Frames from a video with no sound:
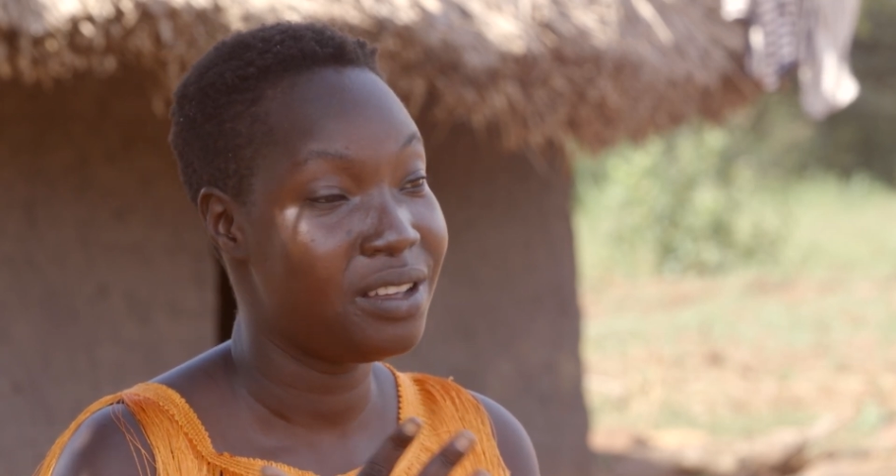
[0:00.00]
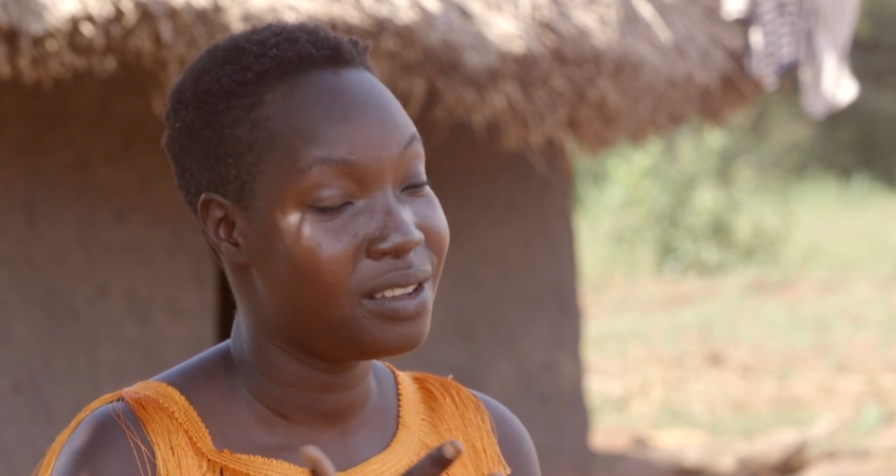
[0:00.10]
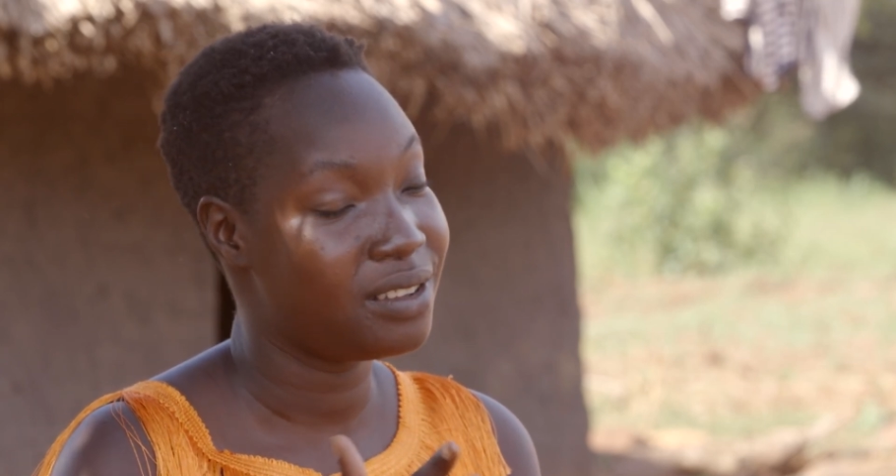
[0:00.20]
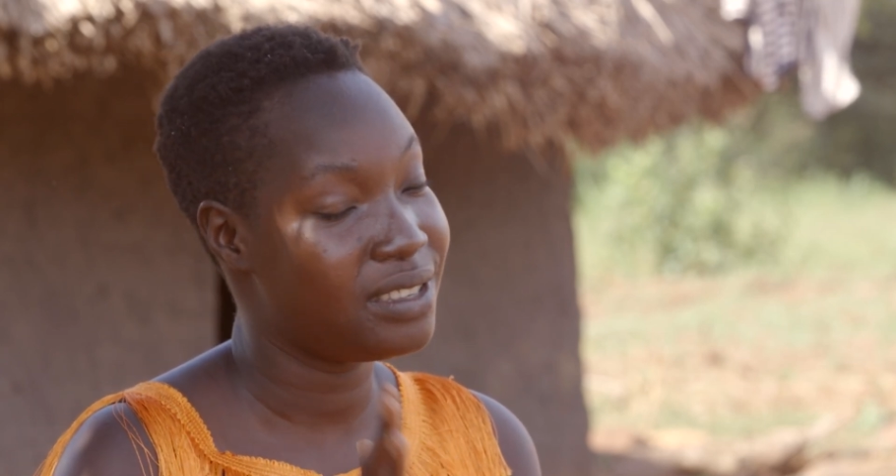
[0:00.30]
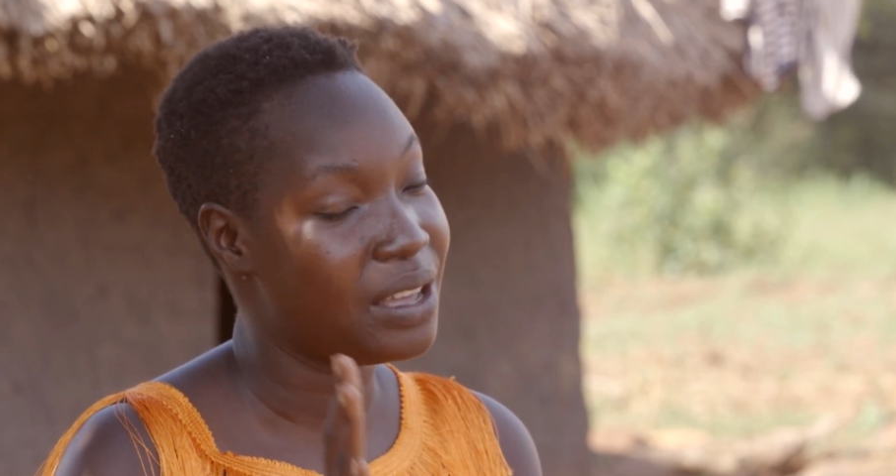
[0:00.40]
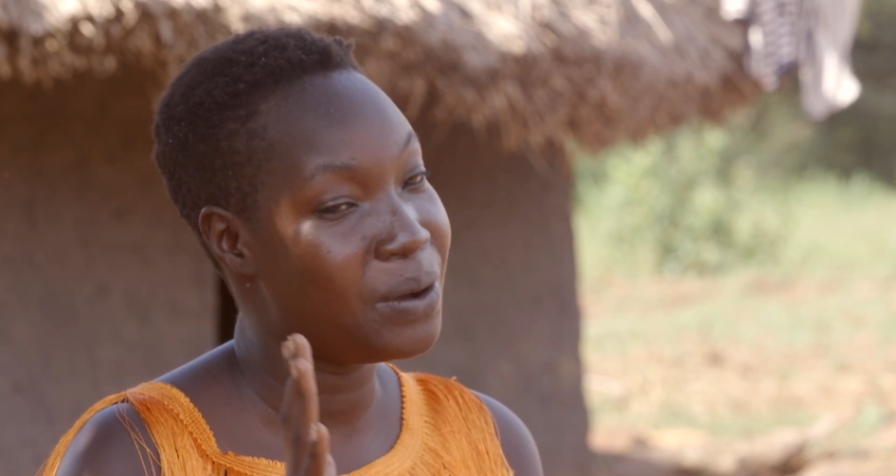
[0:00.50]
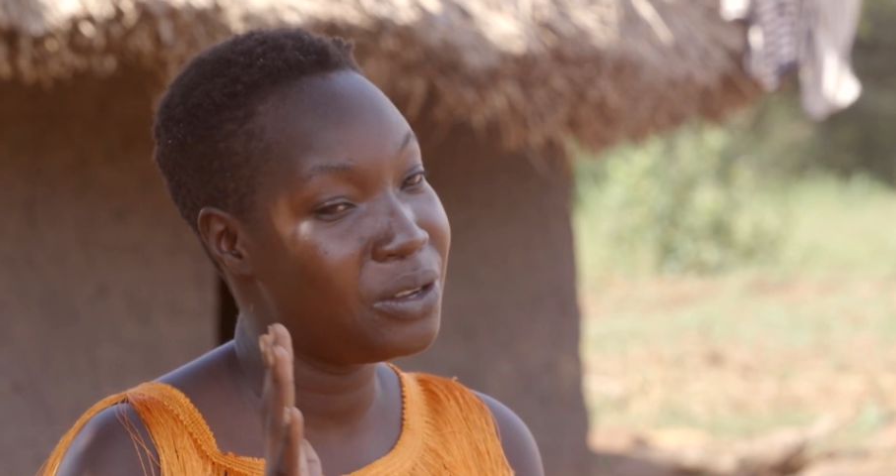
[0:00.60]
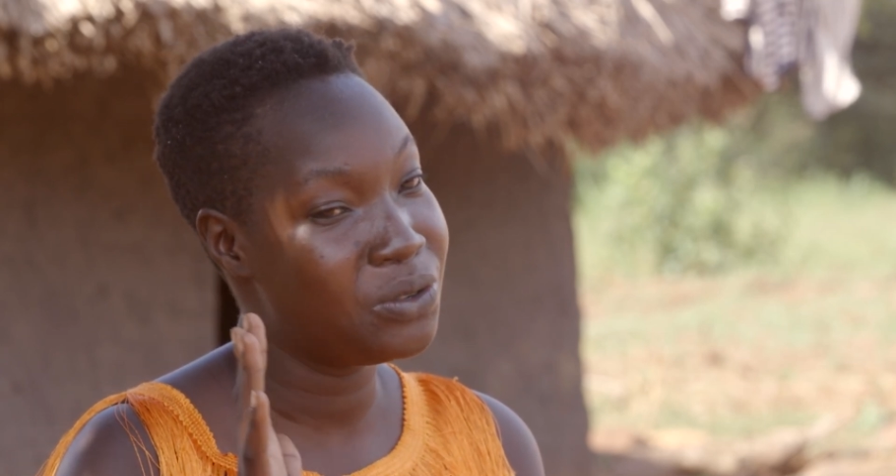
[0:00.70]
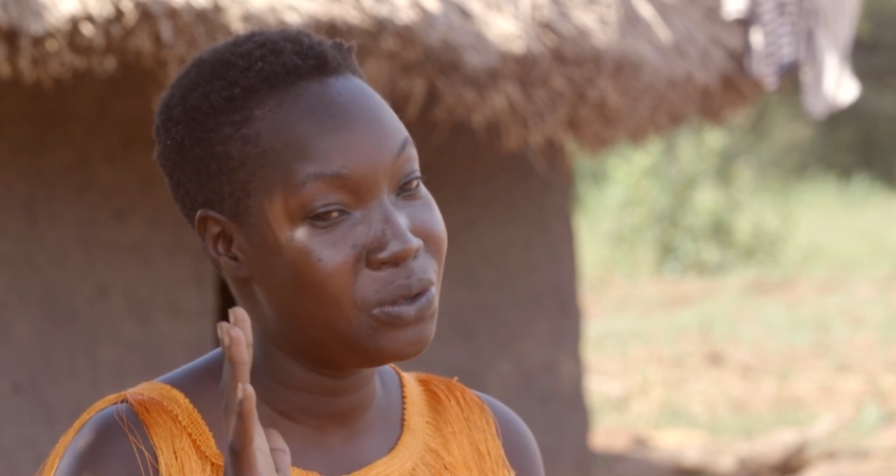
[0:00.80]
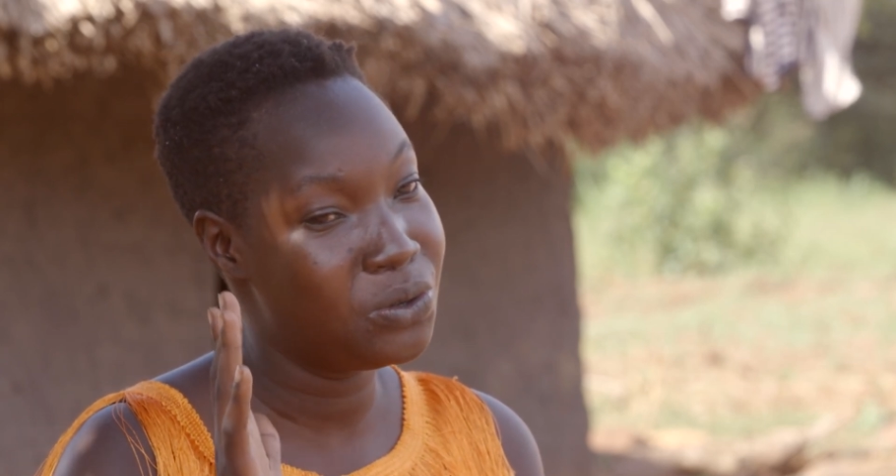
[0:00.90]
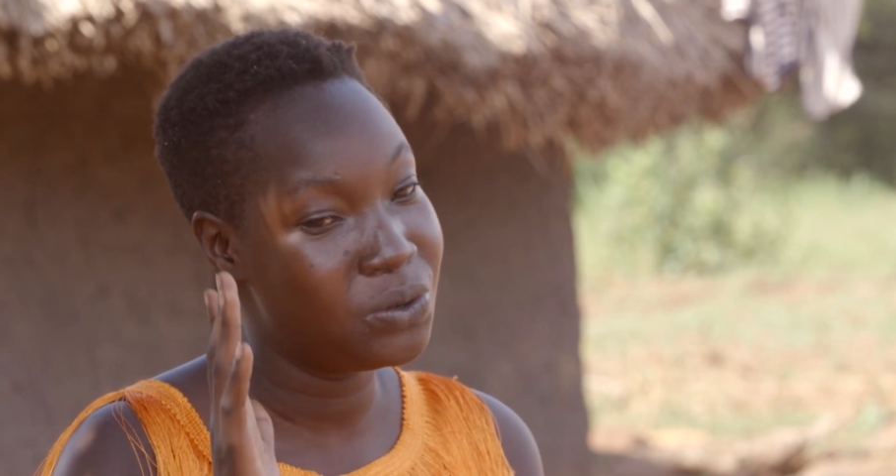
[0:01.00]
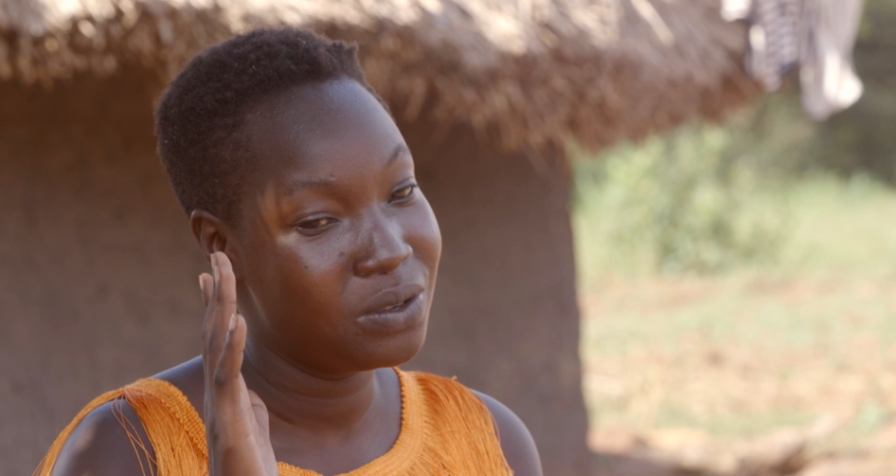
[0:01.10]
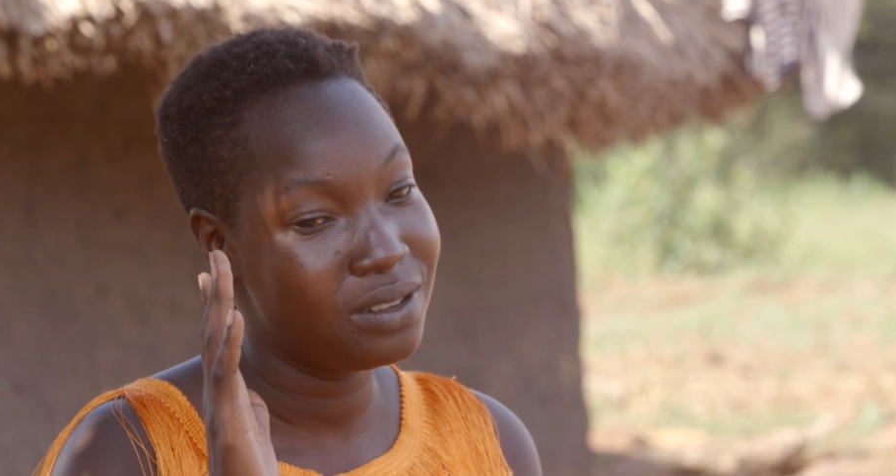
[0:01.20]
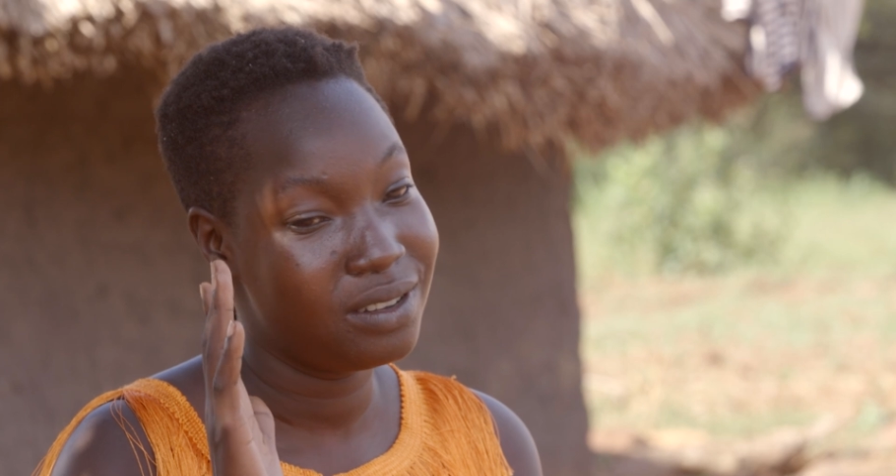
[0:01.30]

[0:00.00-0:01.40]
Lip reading: because I want to do